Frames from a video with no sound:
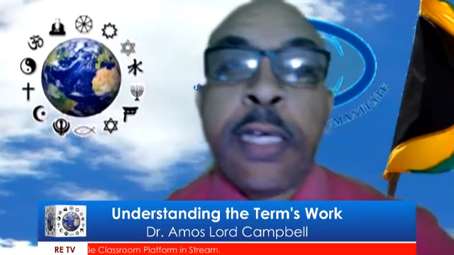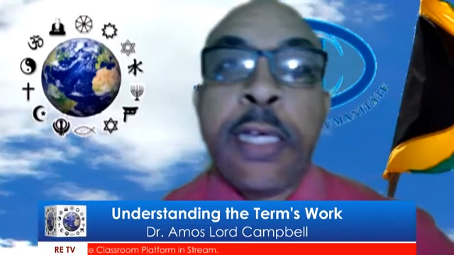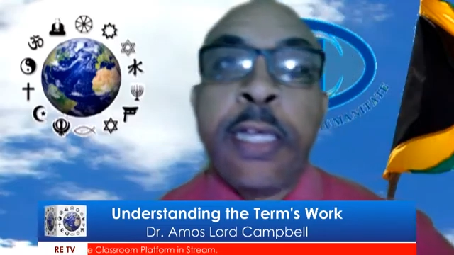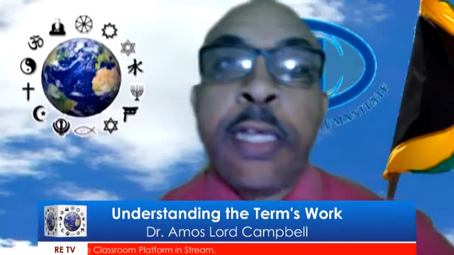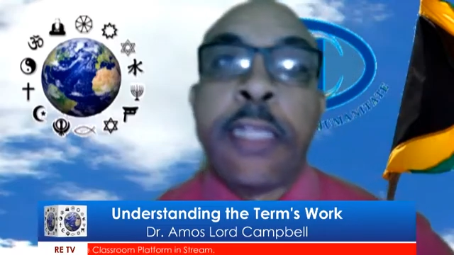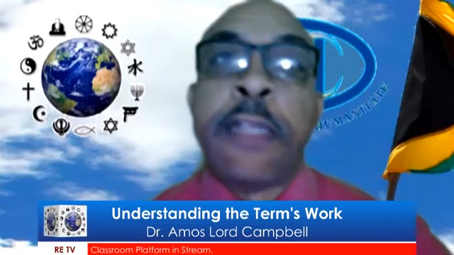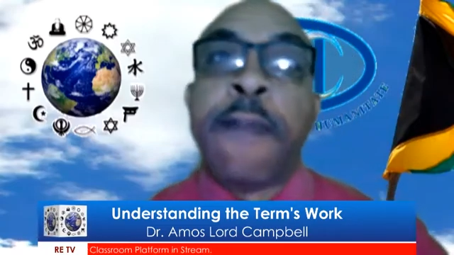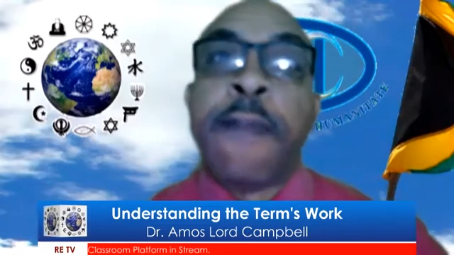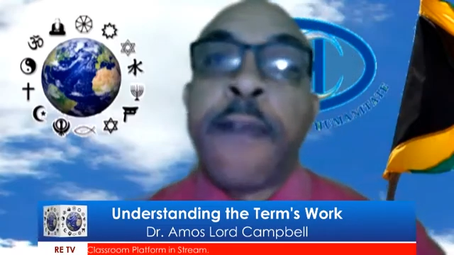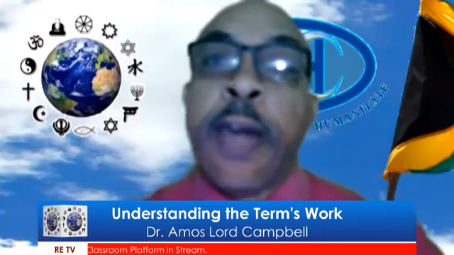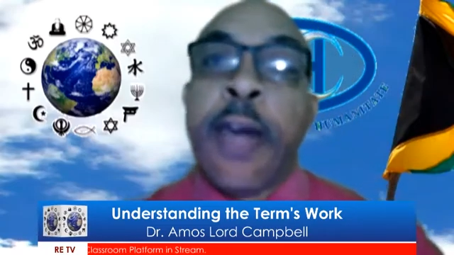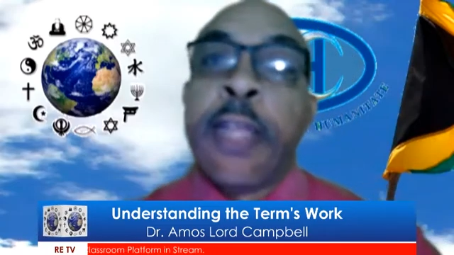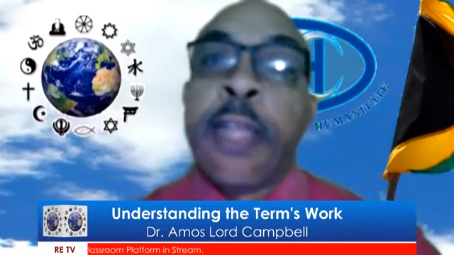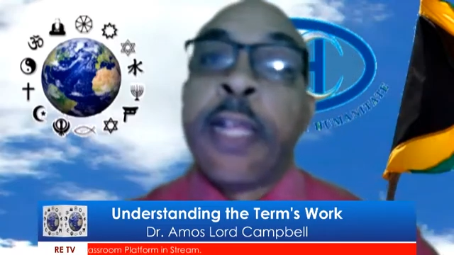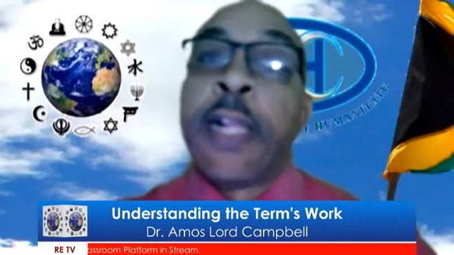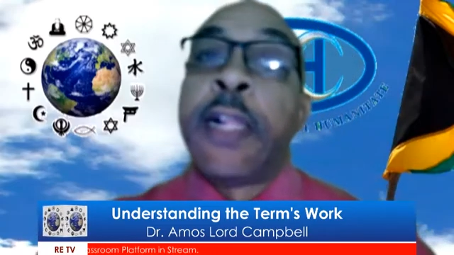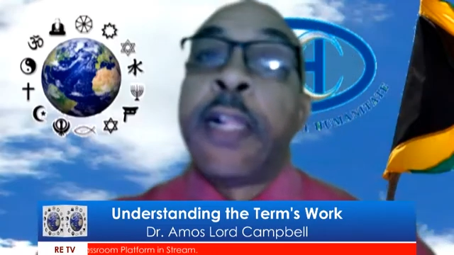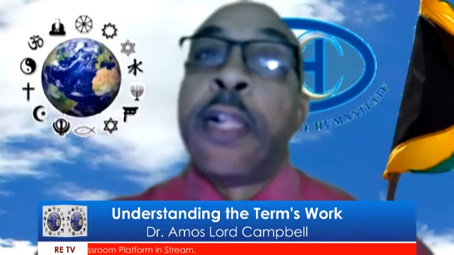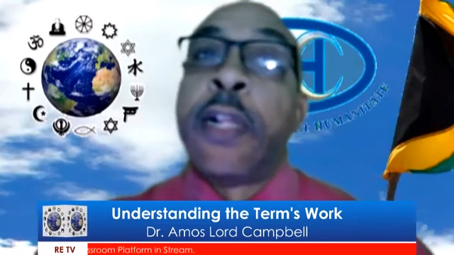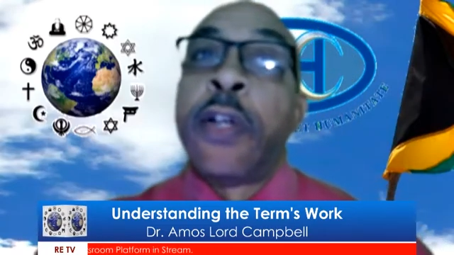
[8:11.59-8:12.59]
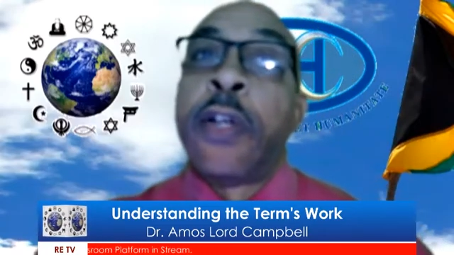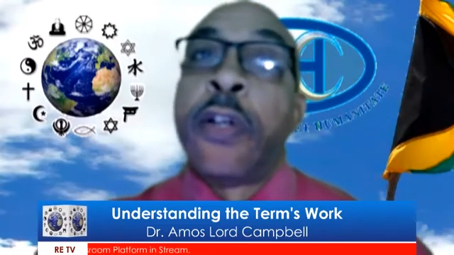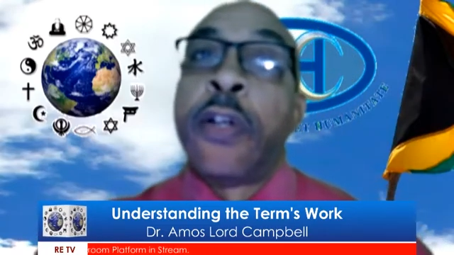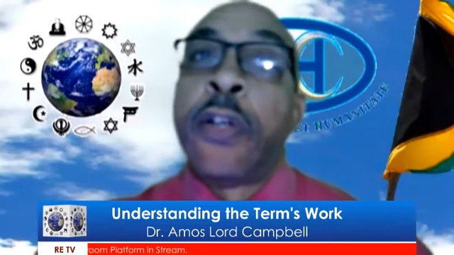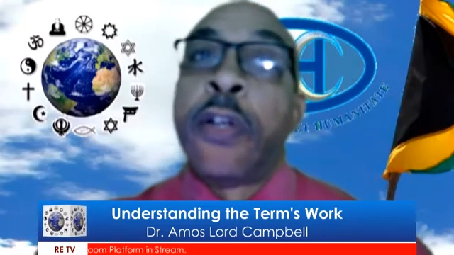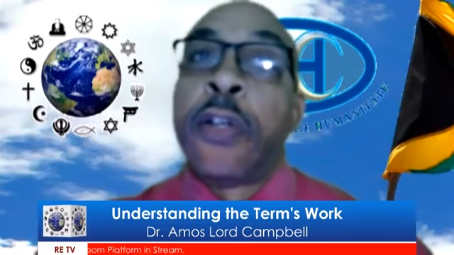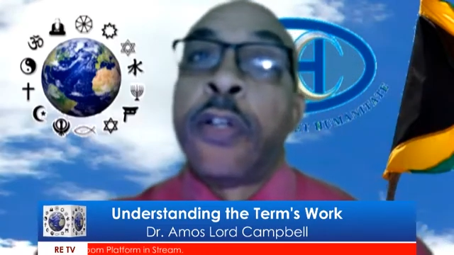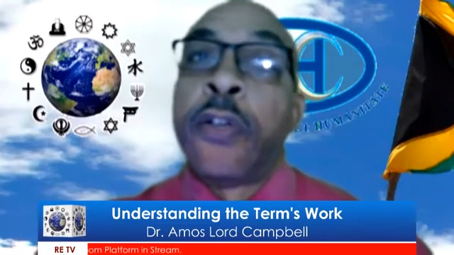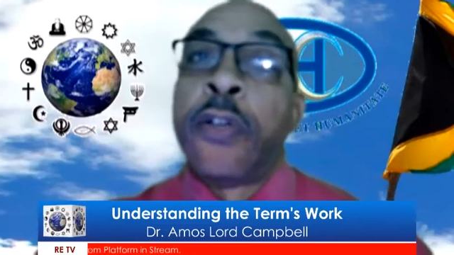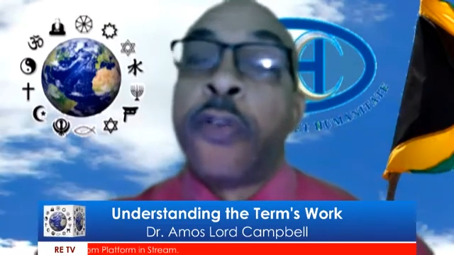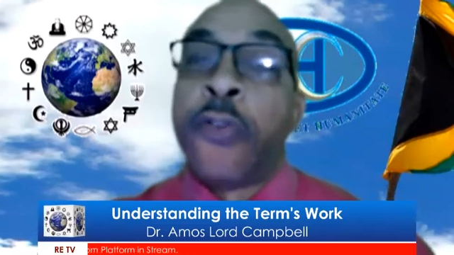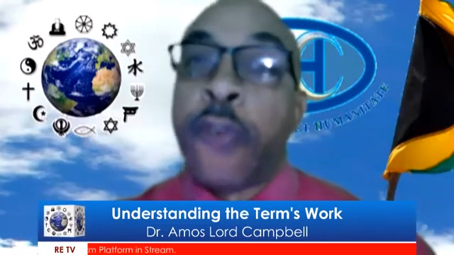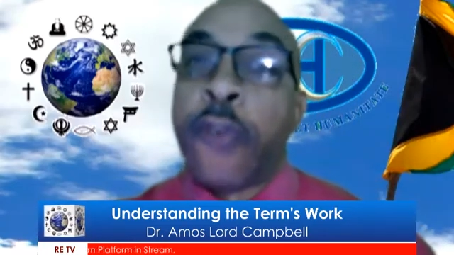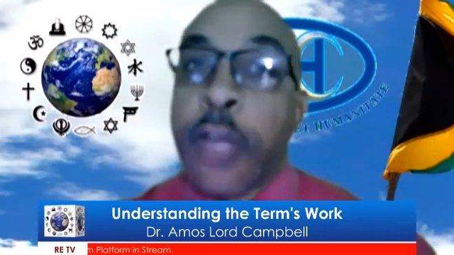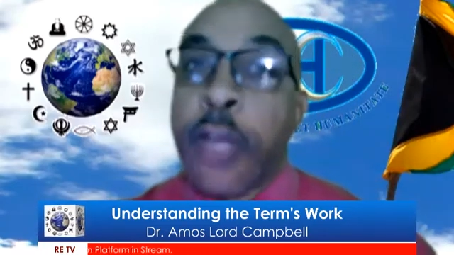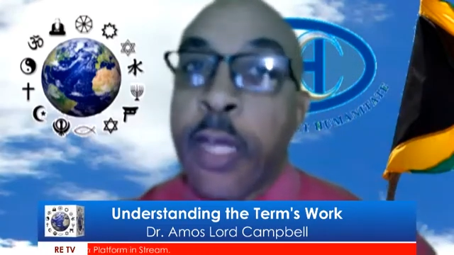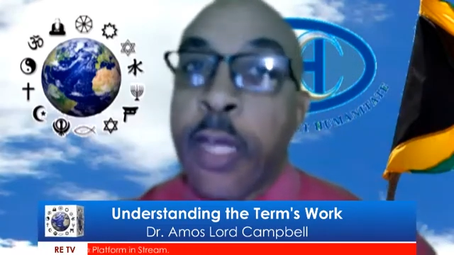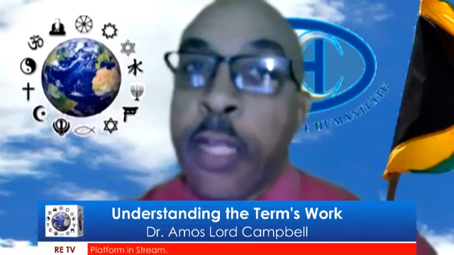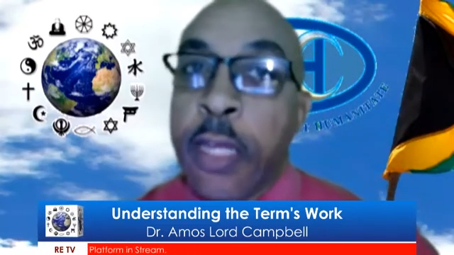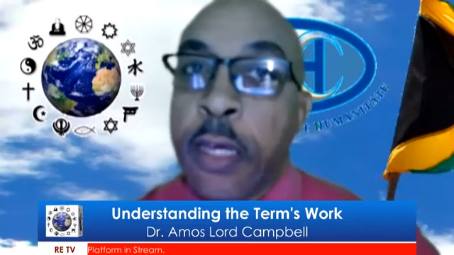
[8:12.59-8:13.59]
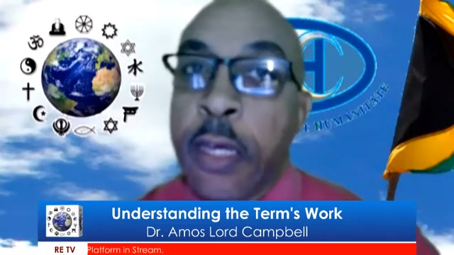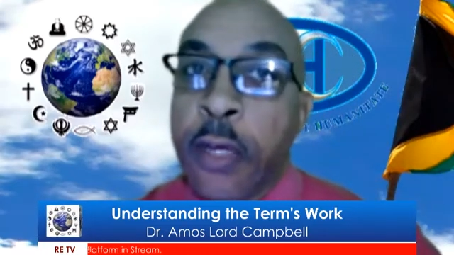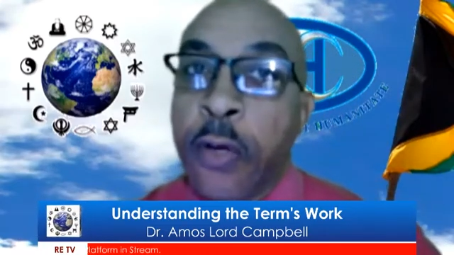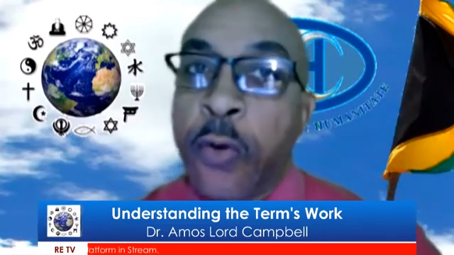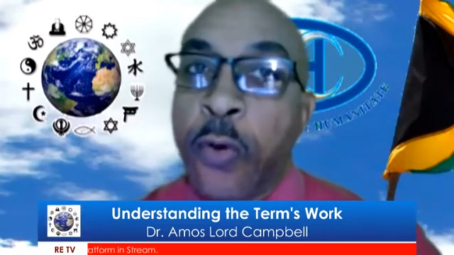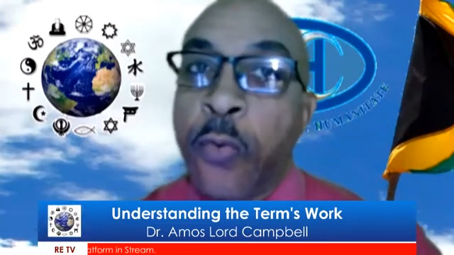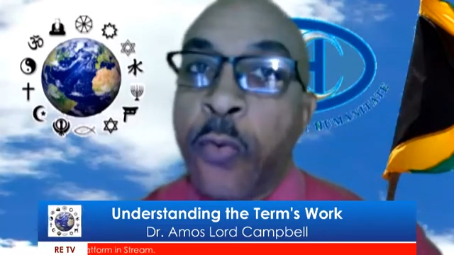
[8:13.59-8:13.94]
is the final grading,